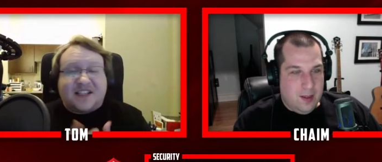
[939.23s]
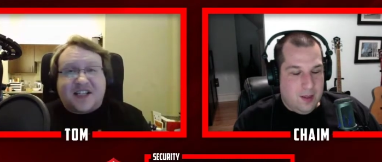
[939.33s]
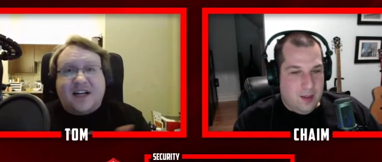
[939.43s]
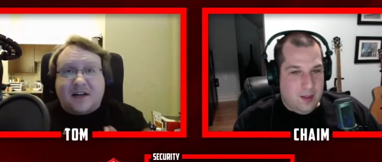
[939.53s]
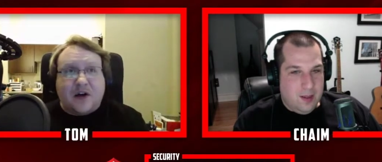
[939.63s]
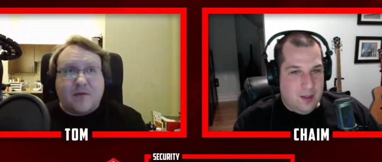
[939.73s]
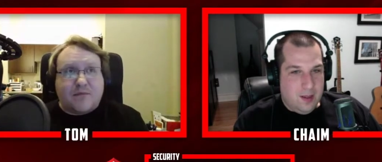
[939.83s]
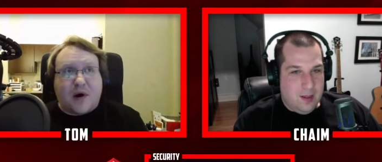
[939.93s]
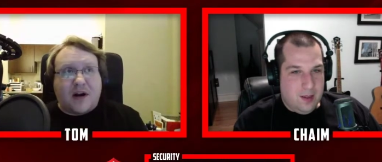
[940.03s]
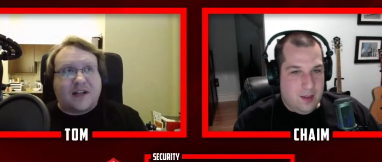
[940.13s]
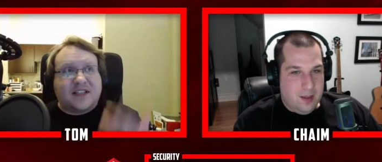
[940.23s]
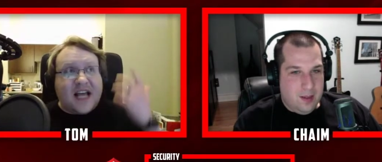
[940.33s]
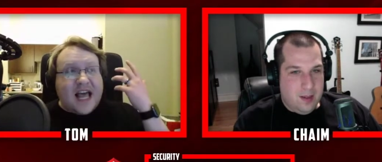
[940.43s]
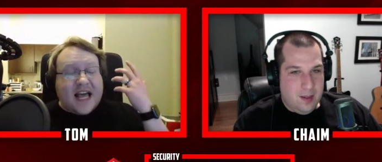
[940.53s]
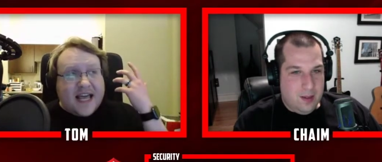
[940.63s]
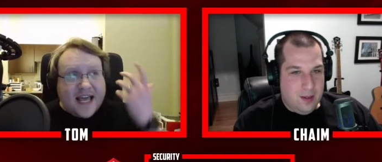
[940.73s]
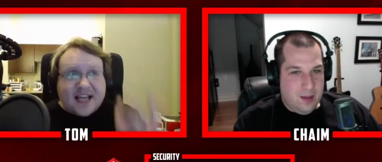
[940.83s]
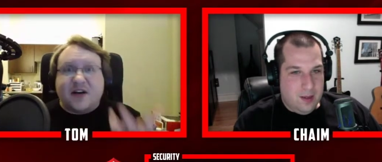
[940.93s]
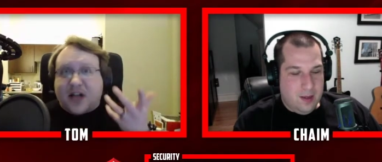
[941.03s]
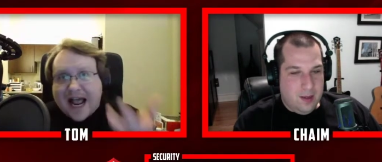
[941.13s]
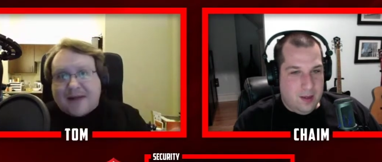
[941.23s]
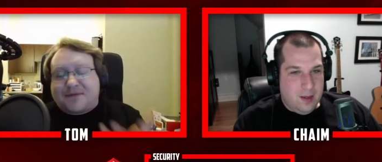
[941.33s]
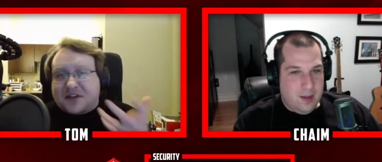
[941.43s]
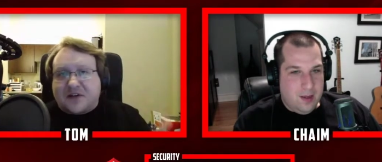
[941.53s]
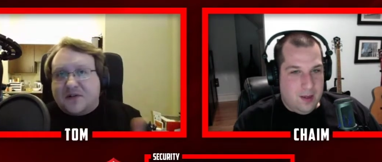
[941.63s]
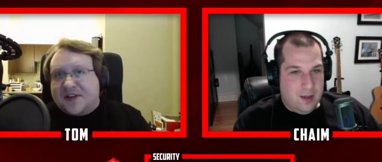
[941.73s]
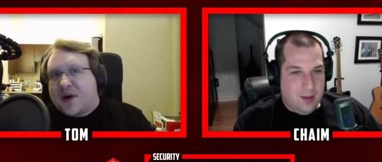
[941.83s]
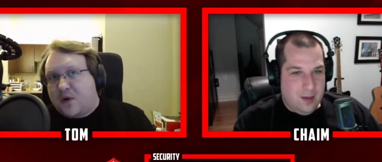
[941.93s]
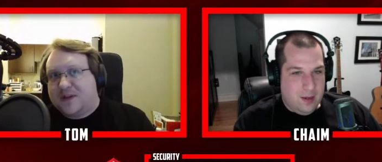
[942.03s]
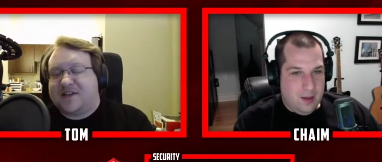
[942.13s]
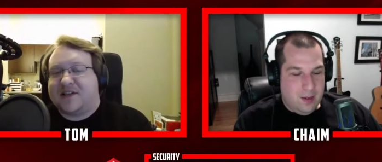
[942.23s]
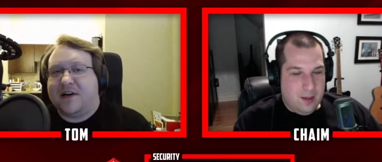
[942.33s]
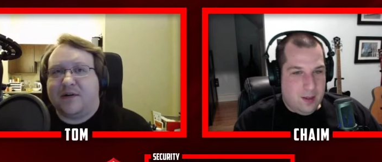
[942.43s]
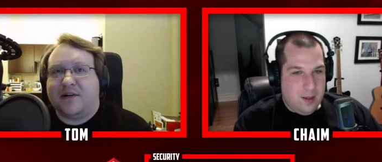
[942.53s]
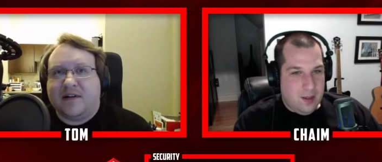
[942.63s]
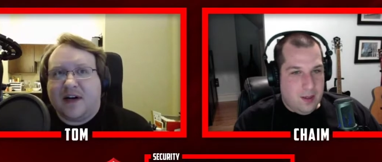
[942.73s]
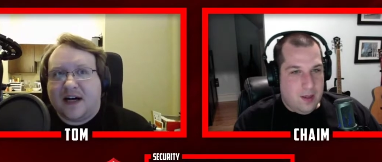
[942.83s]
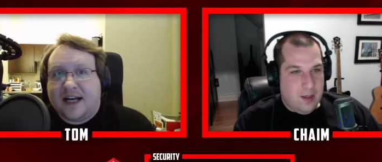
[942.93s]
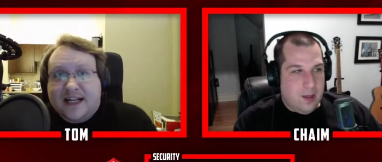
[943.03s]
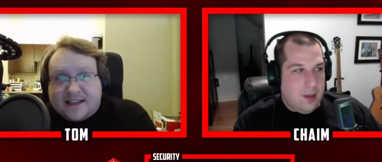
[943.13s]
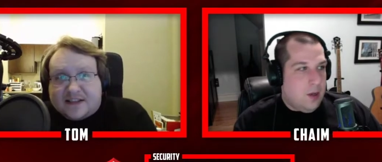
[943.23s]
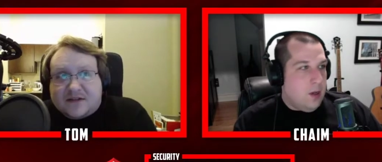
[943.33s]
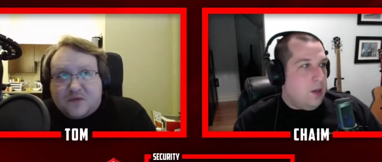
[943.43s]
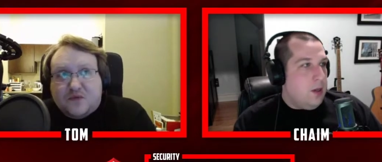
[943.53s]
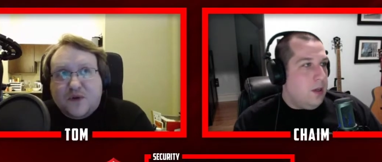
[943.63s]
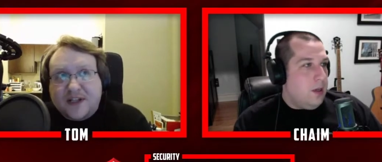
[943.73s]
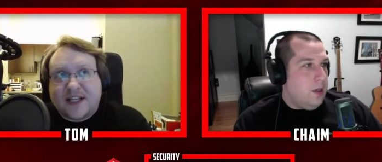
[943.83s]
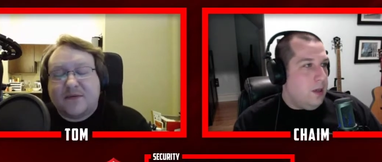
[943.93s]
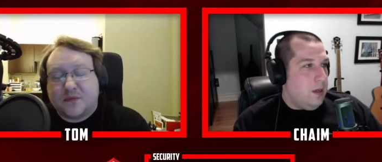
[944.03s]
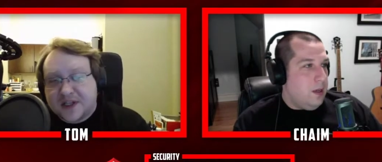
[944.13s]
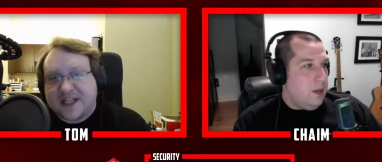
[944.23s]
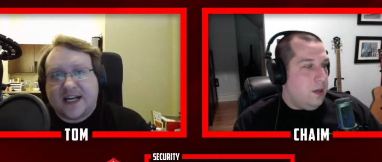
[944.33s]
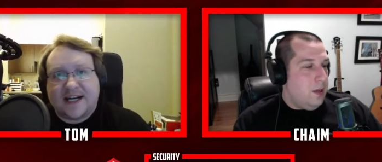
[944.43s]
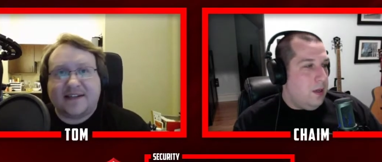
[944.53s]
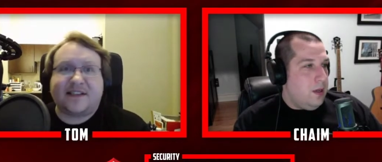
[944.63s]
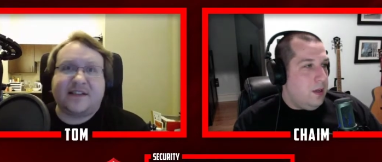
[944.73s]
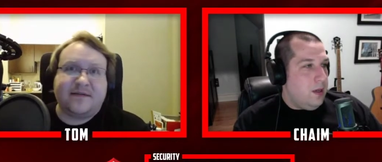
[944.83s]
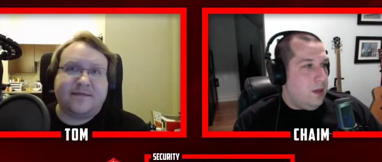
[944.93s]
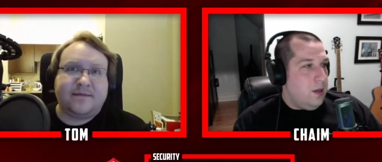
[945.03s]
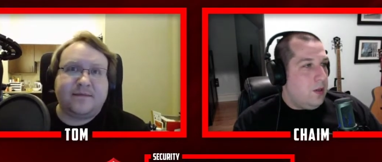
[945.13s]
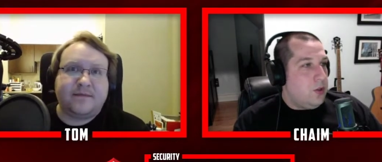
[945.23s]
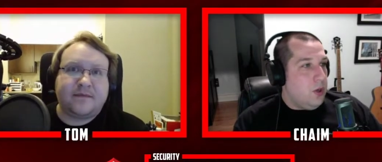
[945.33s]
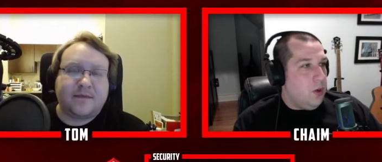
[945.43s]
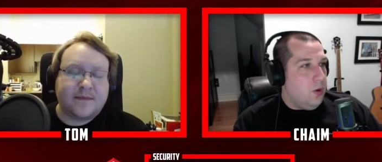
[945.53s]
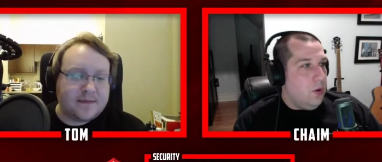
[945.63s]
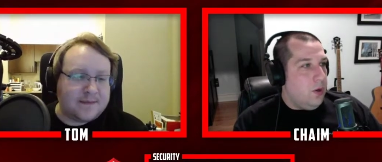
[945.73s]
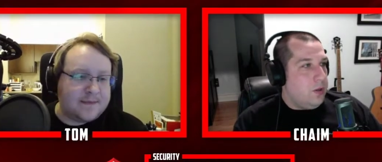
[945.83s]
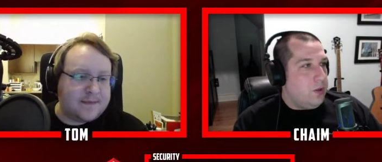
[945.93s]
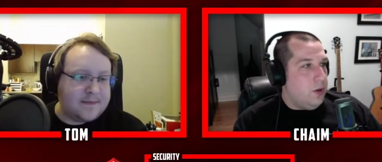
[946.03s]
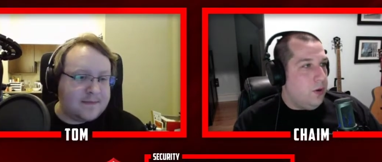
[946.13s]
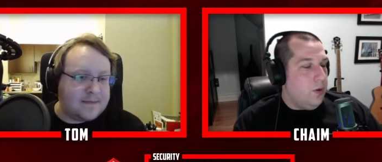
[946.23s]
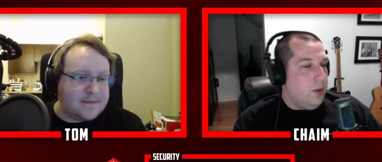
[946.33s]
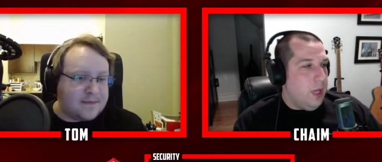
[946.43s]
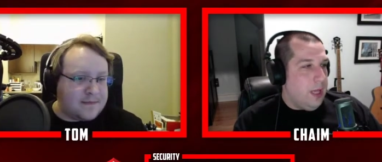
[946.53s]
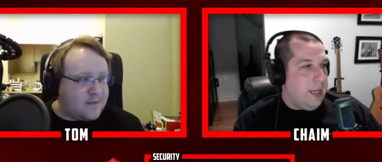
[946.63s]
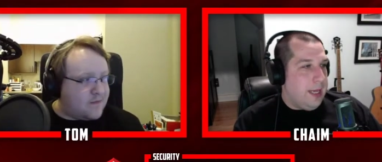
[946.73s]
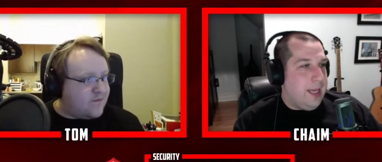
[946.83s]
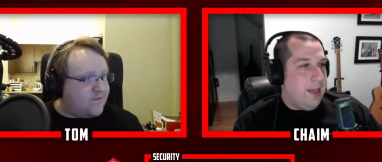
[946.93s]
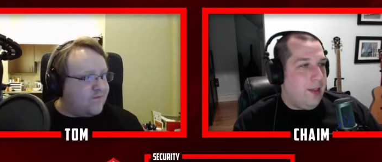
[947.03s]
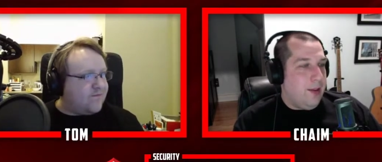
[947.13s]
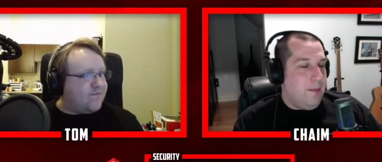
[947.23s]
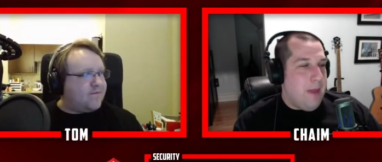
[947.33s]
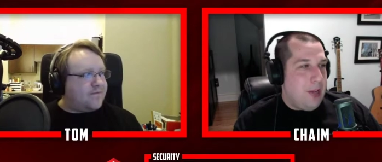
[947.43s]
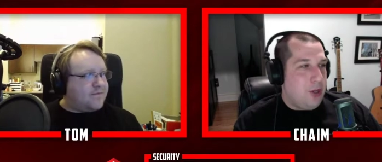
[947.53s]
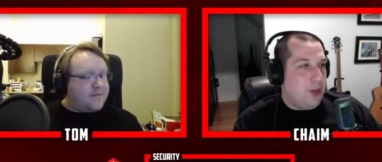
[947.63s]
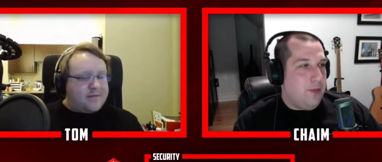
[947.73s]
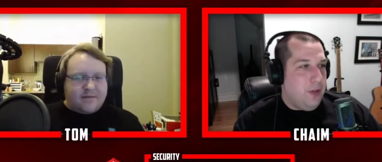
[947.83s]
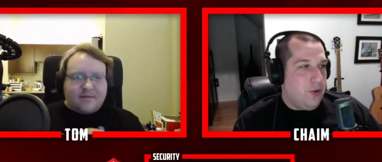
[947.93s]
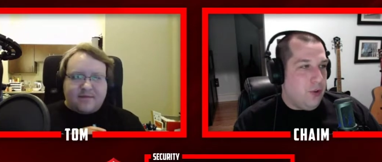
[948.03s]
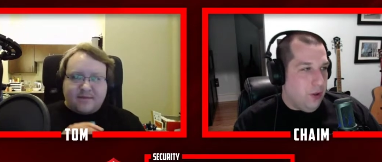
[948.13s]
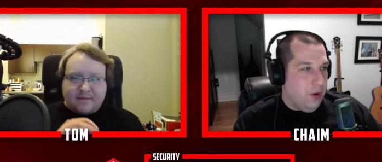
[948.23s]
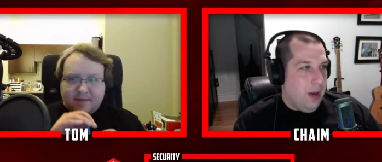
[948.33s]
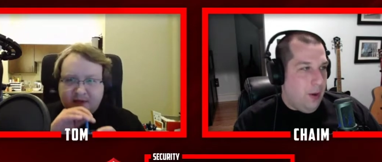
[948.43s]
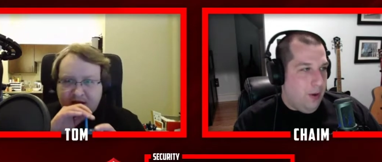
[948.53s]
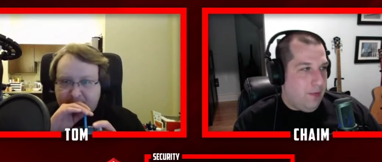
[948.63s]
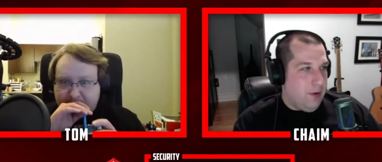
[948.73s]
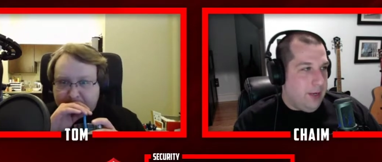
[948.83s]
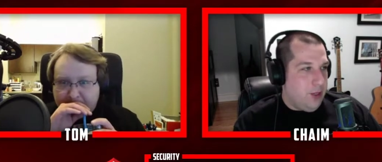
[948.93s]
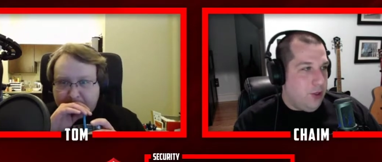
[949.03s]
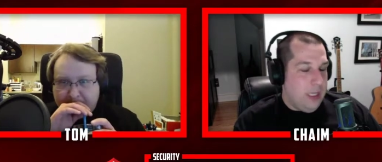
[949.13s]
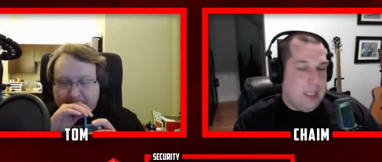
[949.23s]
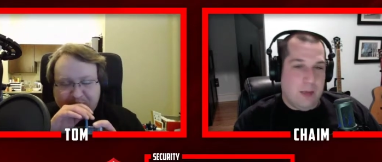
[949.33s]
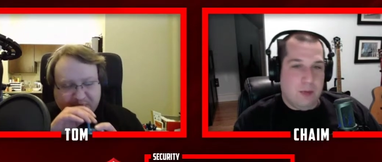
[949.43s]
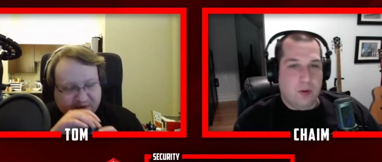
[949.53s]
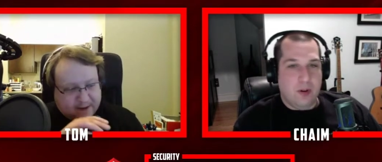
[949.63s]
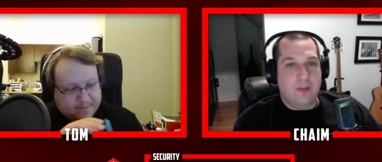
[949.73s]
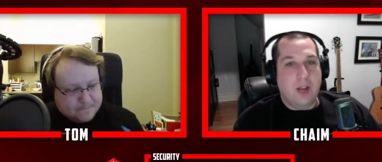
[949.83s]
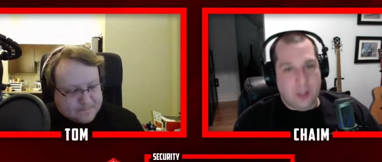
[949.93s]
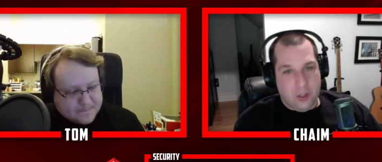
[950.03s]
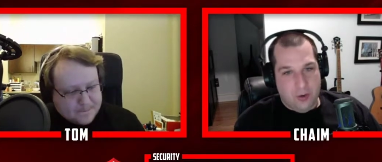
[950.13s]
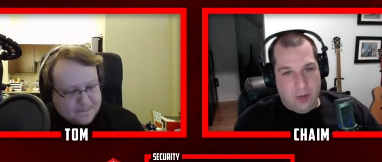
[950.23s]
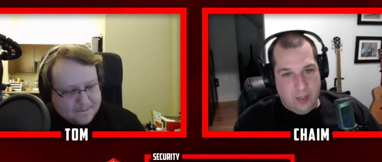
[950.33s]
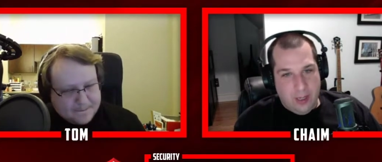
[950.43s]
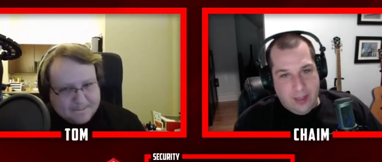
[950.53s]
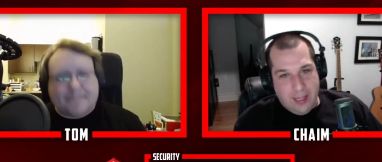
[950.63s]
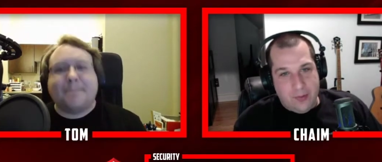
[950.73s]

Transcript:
Speaker 1: a standalone product, it could absolutely hold its own. Uh, it is really, really nice.
Speaker 2: So, so the, the the magic feature, though, however, is you need some sort of touchscreen. That that's